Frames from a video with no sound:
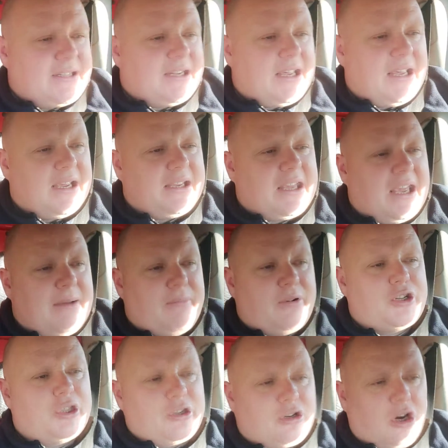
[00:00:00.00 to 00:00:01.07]

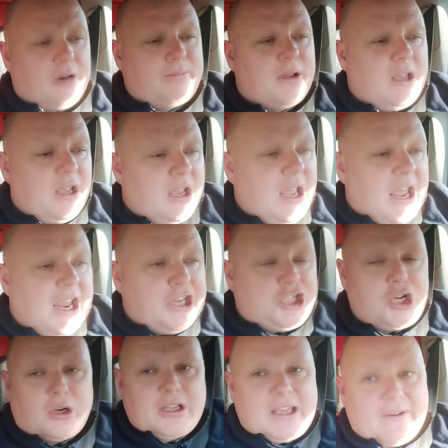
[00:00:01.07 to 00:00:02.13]
Cambridge in the Cup, he
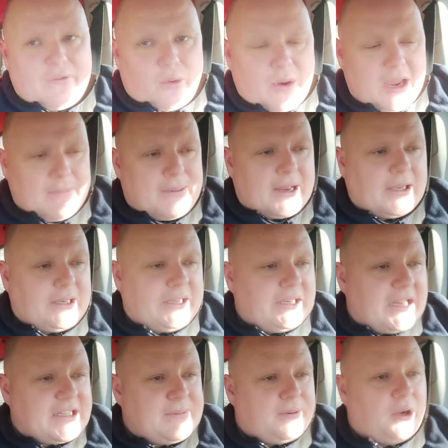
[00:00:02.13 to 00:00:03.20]
should have given away a penalty,
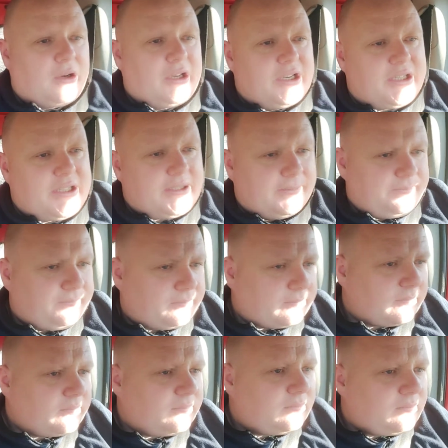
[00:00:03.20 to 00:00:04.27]
let's be honest.
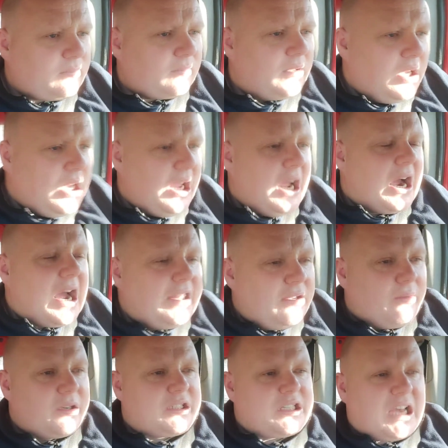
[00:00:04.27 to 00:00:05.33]
And
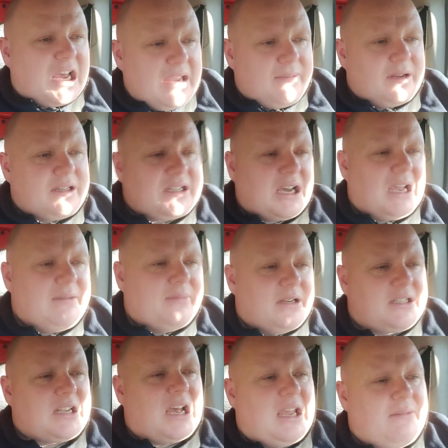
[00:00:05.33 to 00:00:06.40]
there was time and time
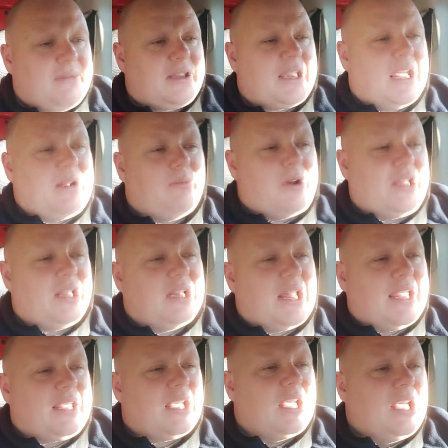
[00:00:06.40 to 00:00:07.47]
again where you're
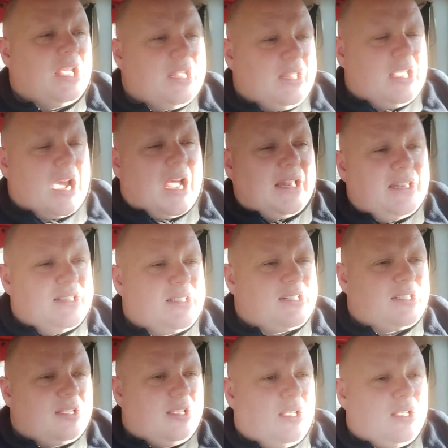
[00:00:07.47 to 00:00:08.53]
like, your
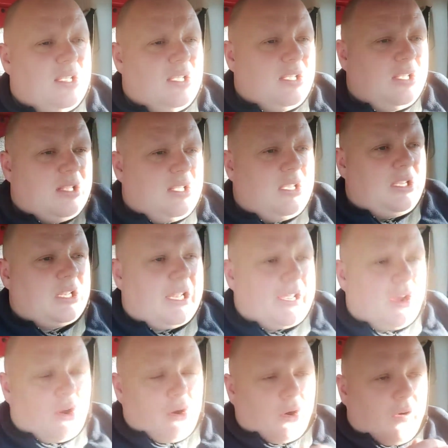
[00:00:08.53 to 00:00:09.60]
hands
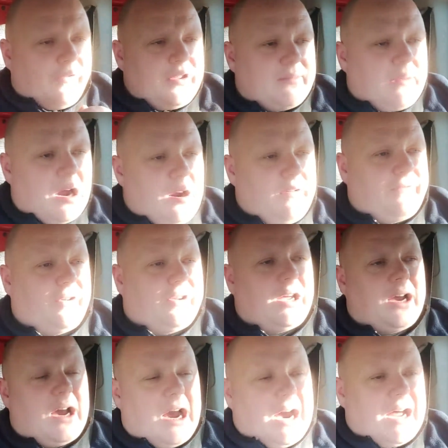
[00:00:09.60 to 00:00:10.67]
like over your mouth, or
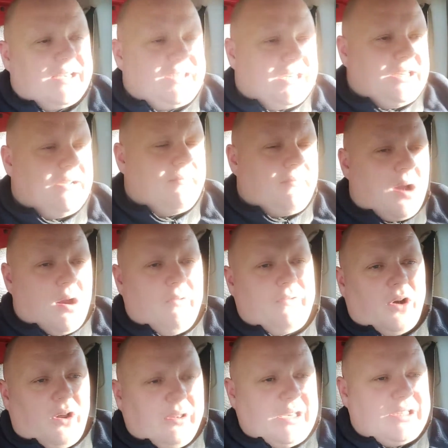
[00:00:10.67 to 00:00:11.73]
your heart's in your mouth,
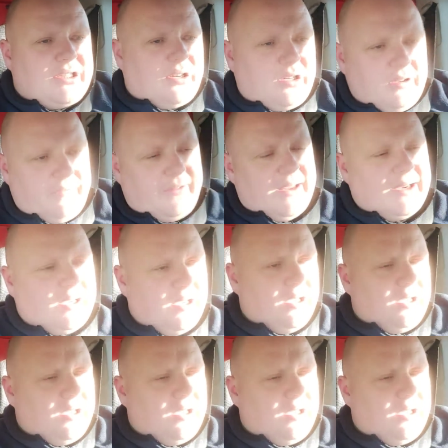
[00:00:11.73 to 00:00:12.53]
all this sort of thing.